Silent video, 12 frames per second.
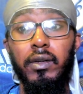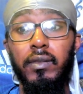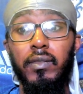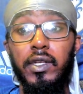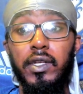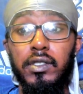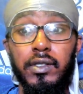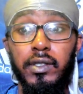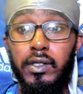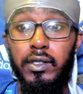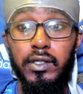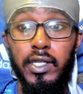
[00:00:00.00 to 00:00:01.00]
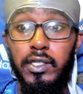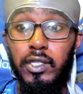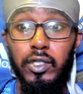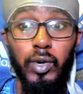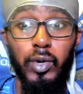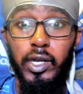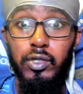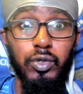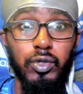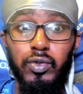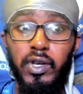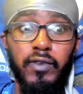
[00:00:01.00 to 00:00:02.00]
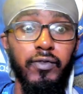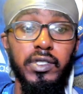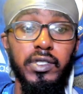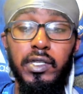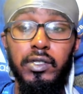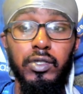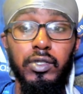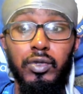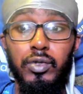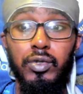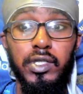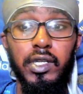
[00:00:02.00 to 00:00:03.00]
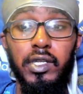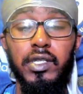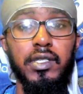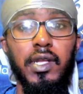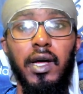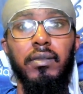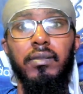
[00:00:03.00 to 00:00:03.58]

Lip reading: This, since the 22-23 season, you see the stat.